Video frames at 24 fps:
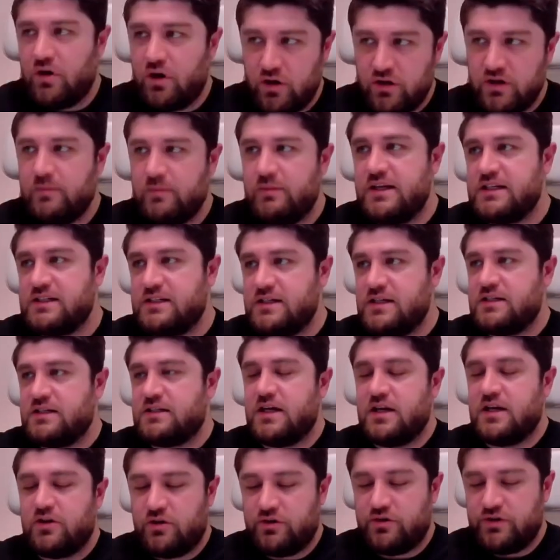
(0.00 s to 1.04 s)
on the business
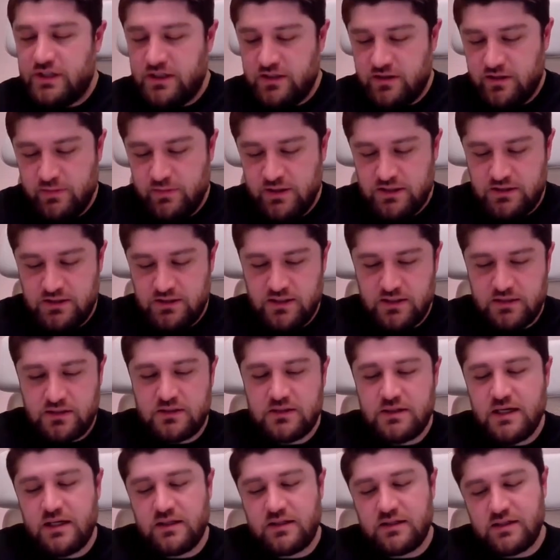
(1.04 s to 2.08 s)
and not in the business.
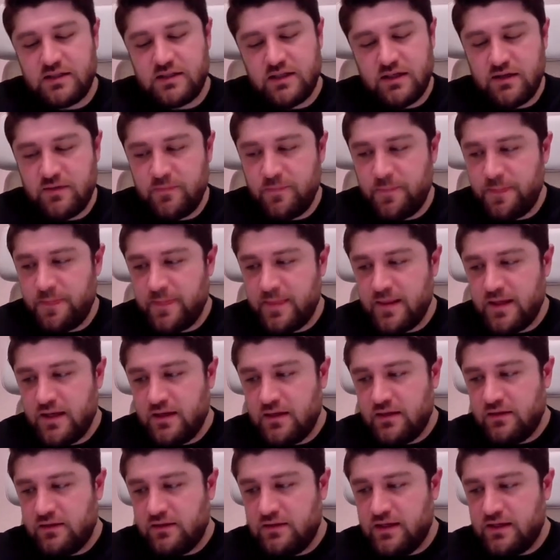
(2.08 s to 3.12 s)

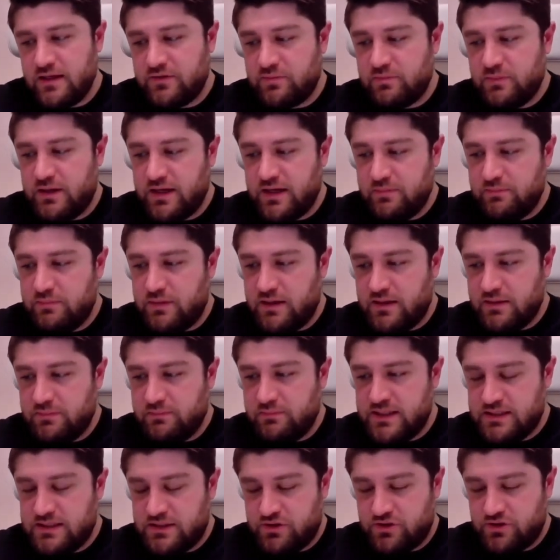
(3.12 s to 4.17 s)
That's my
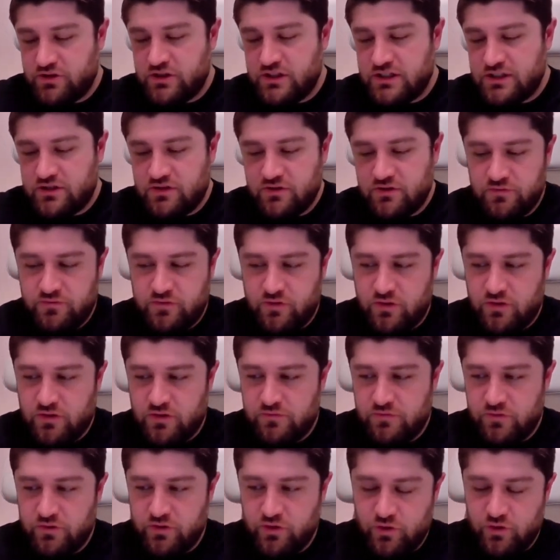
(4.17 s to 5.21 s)
best suggestion
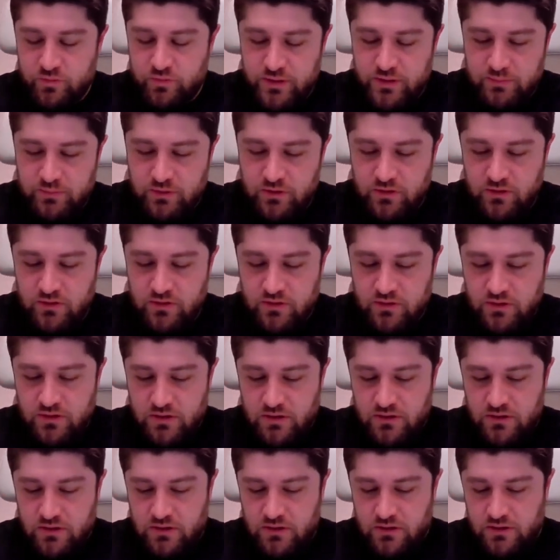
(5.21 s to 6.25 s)
for new people.
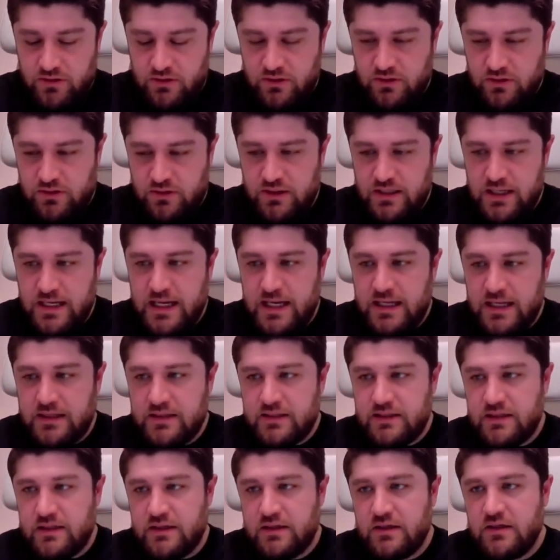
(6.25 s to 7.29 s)

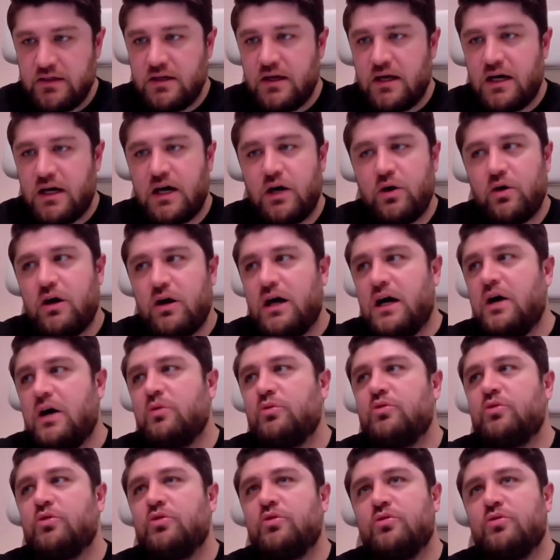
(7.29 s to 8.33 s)
And
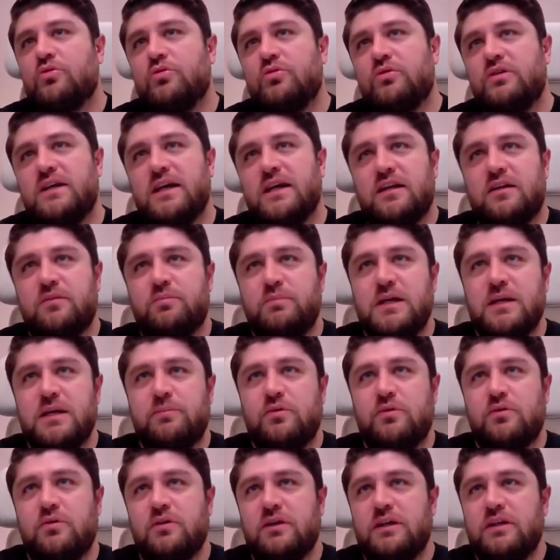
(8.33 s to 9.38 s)
how do you get
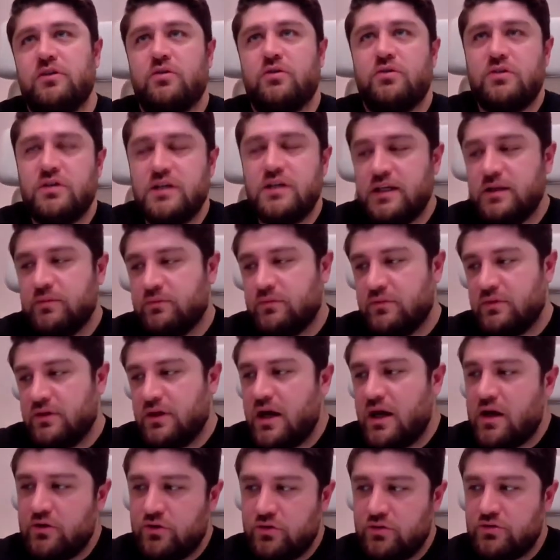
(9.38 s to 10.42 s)
people in your team?
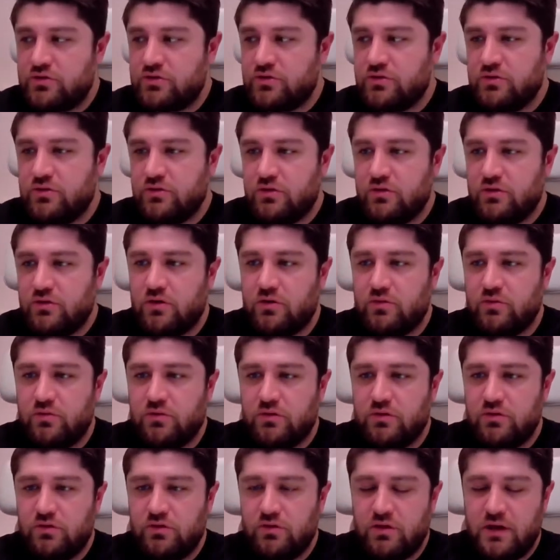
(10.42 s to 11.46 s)
Yeah, you should,
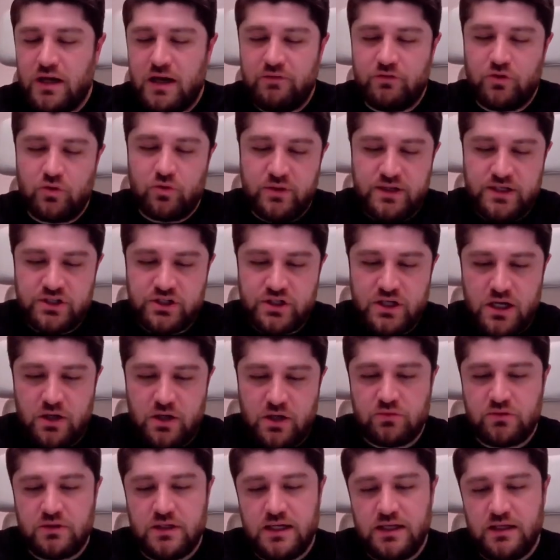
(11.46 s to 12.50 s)
you have to reach
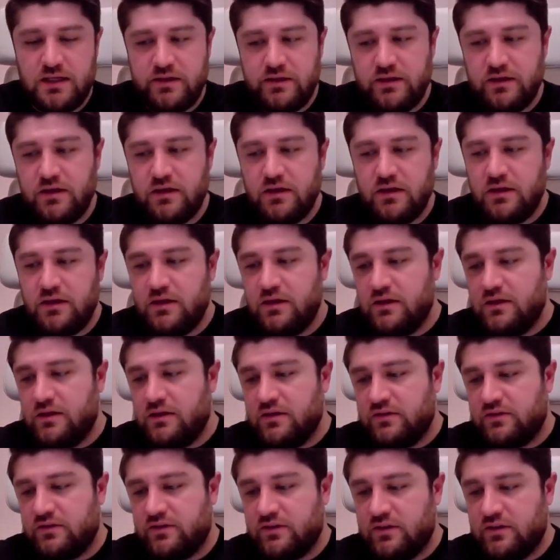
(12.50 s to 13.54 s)
out and
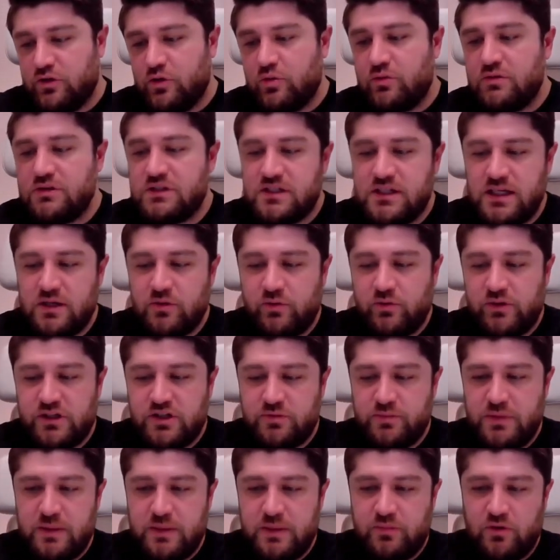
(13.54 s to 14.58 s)
so you will see
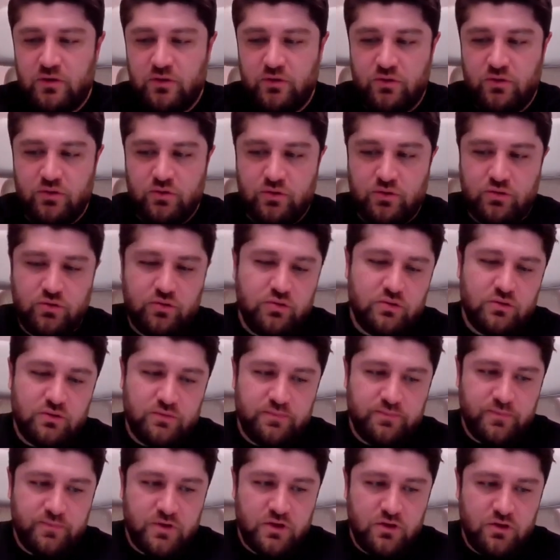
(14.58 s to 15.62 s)
which people who
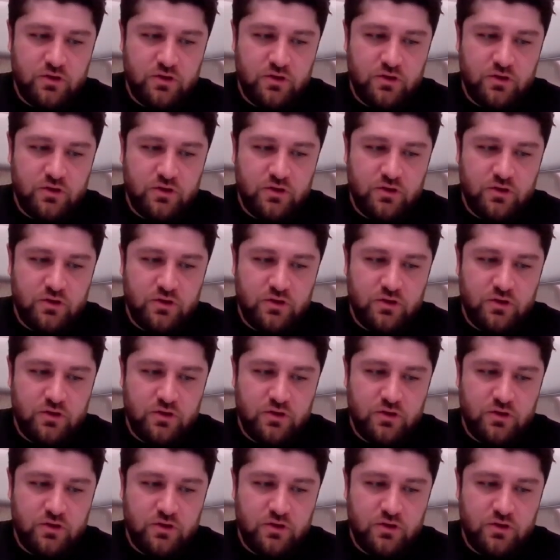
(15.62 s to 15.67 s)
